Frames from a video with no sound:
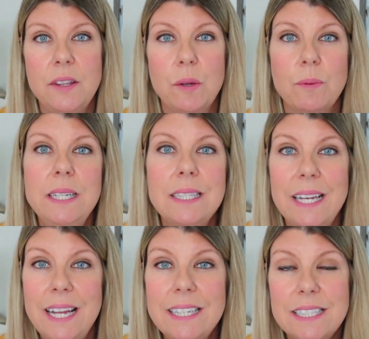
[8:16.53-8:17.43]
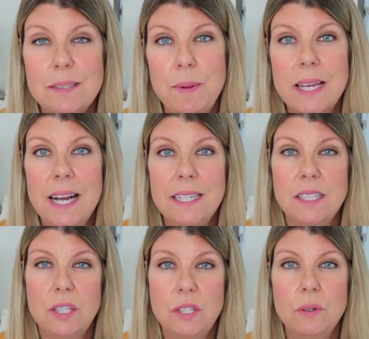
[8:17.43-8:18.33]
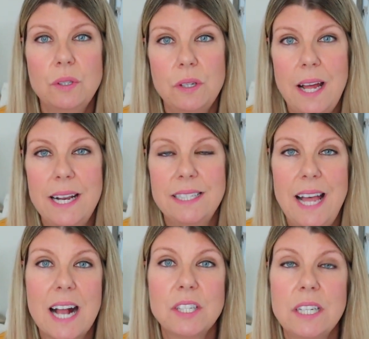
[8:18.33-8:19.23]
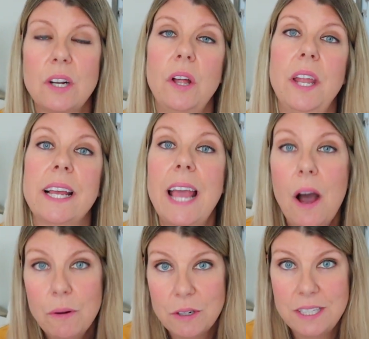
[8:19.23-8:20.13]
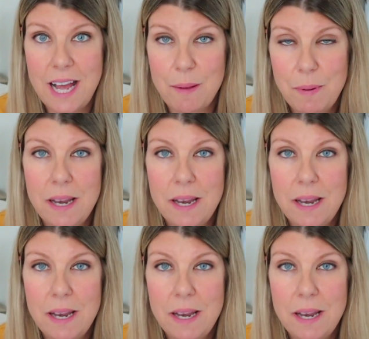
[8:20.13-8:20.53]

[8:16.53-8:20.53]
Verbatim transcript: the reason is because the social 9 is actually called a counter type.